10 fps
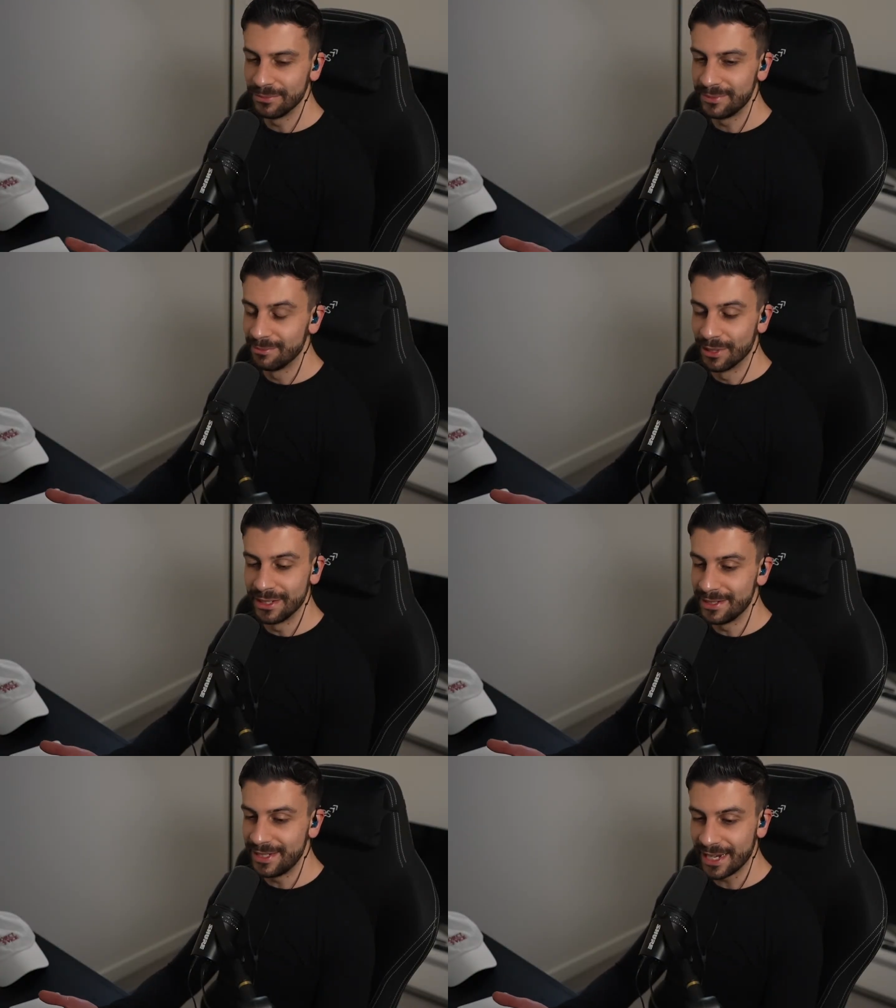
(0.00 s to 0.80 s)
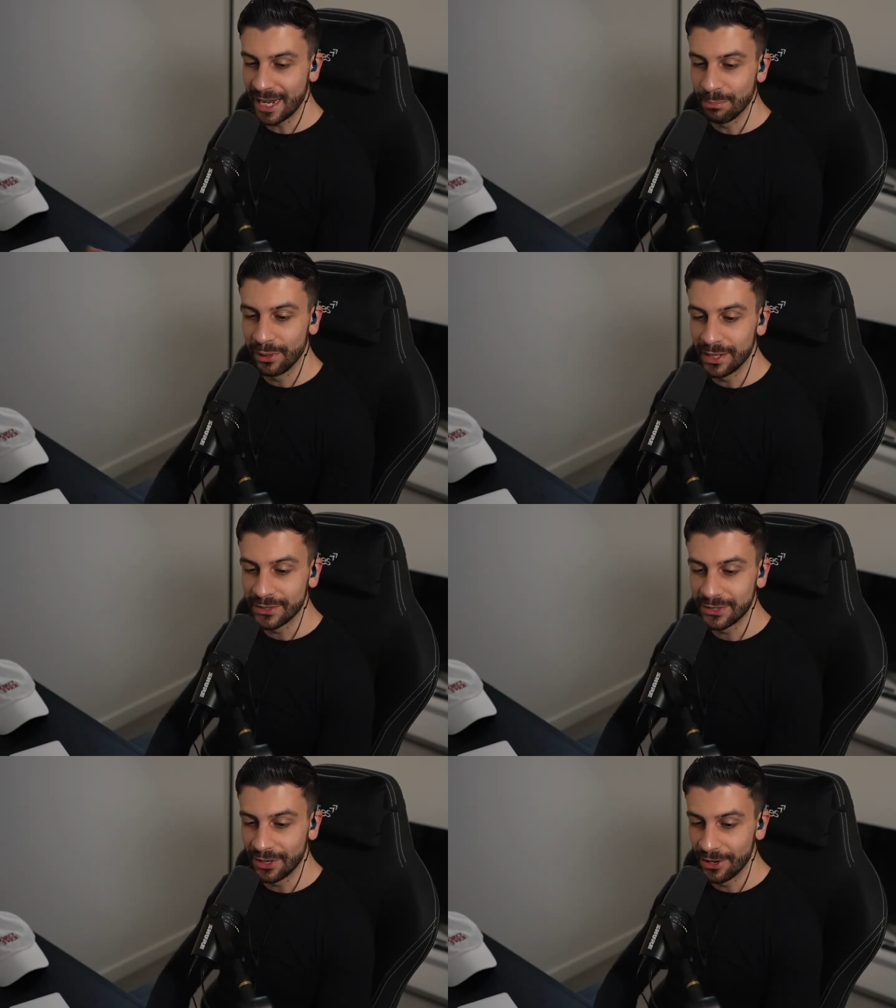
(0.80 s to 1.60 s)
a decade plus.
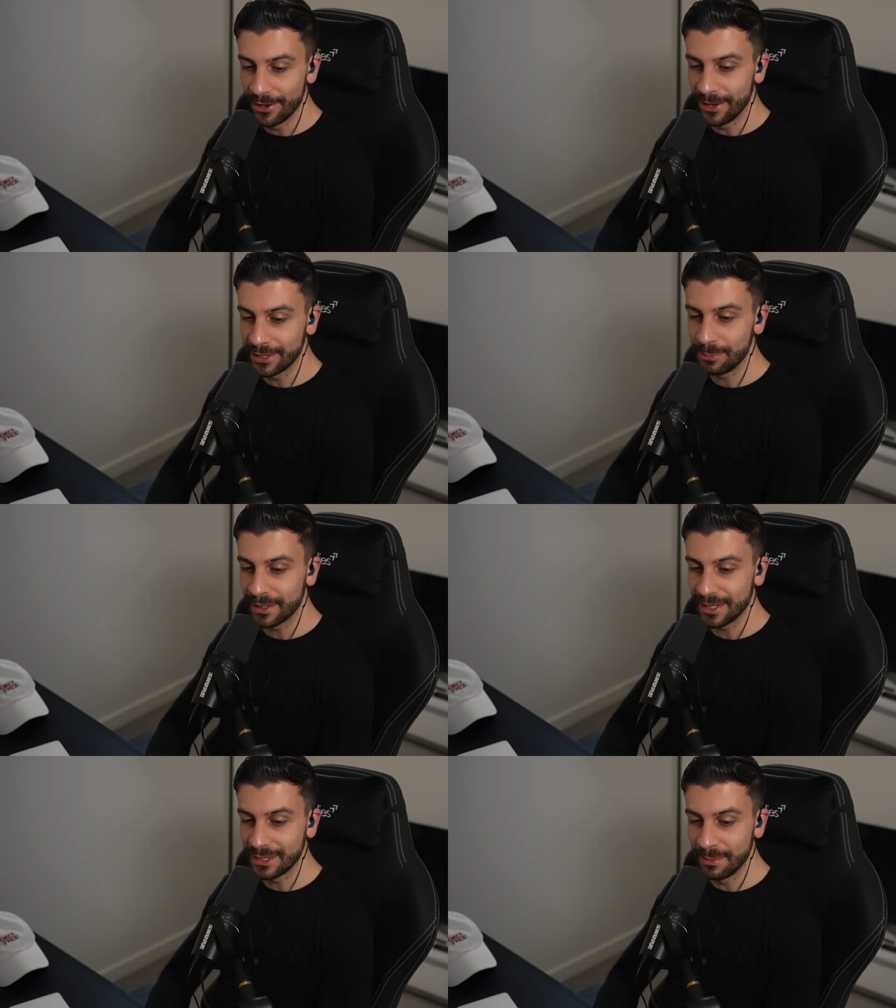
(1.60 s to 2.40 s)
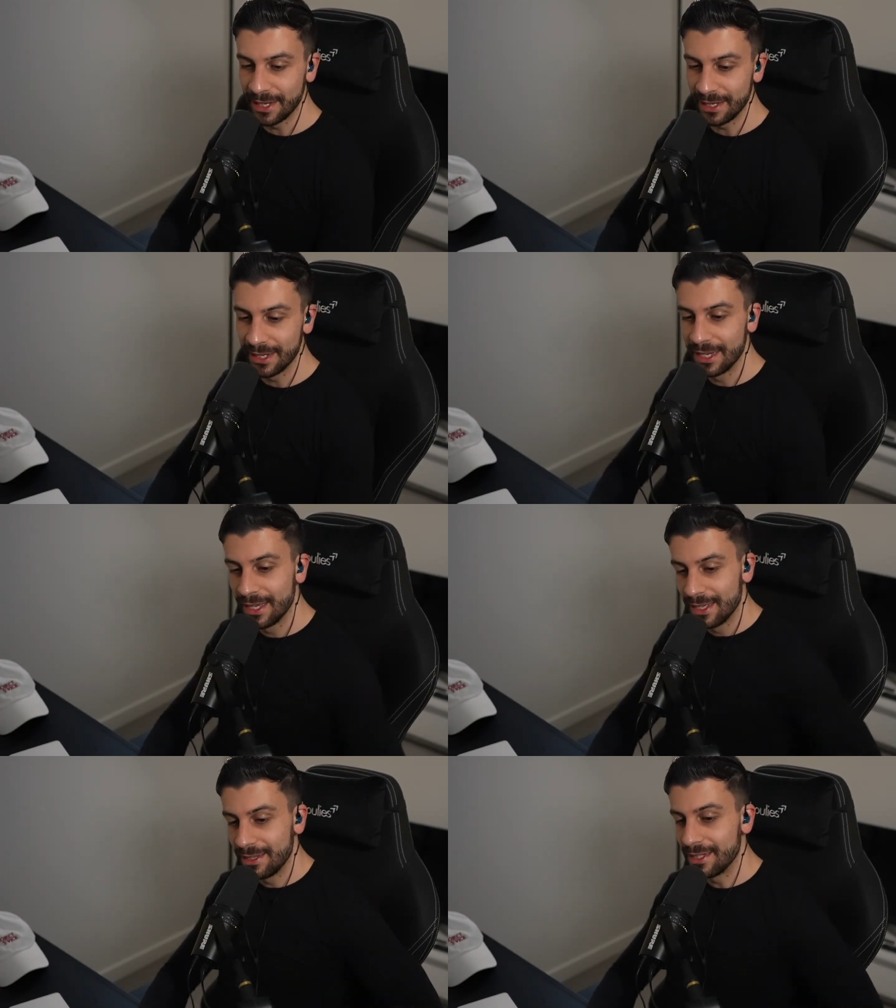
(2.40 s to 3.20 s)
So I expect that to be
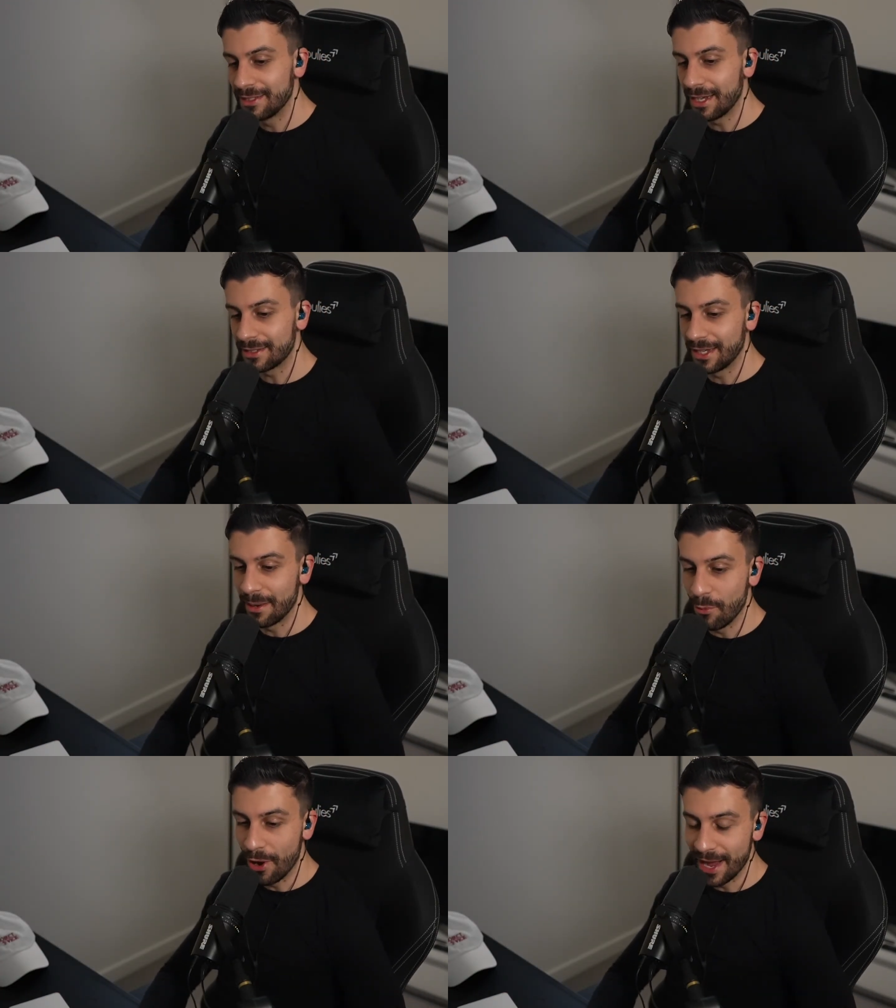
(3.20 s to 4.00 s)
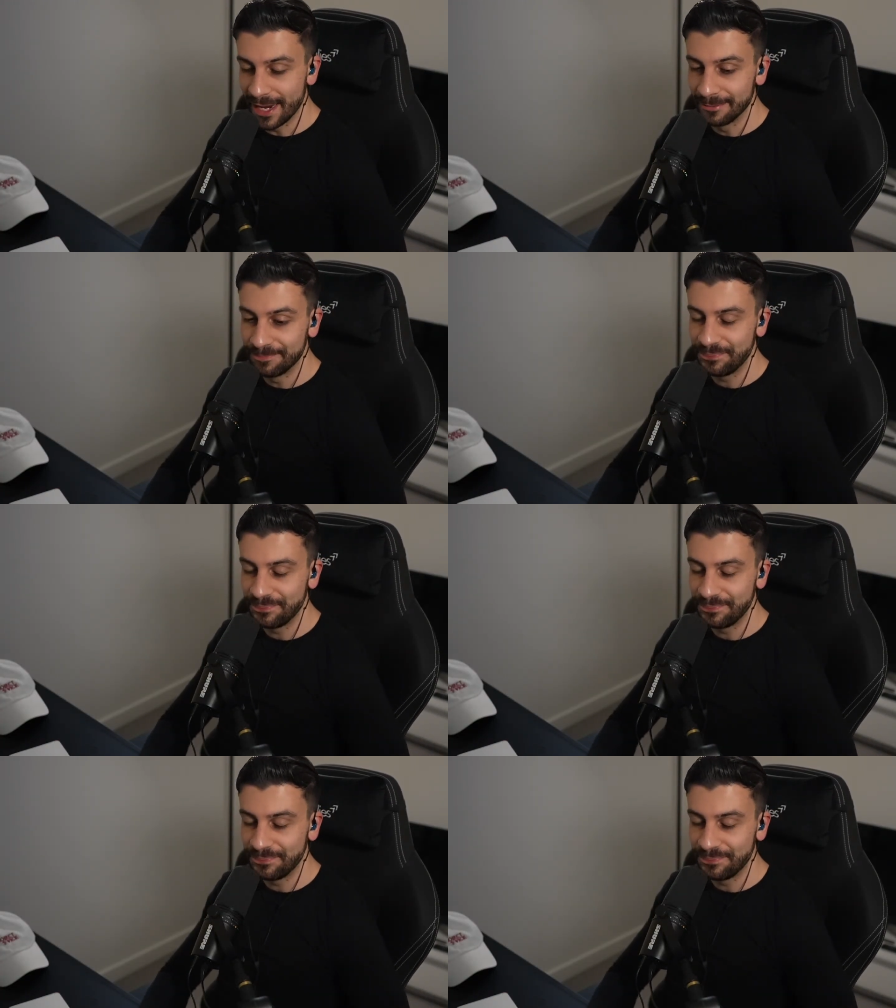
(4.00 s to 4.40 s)
the exact same way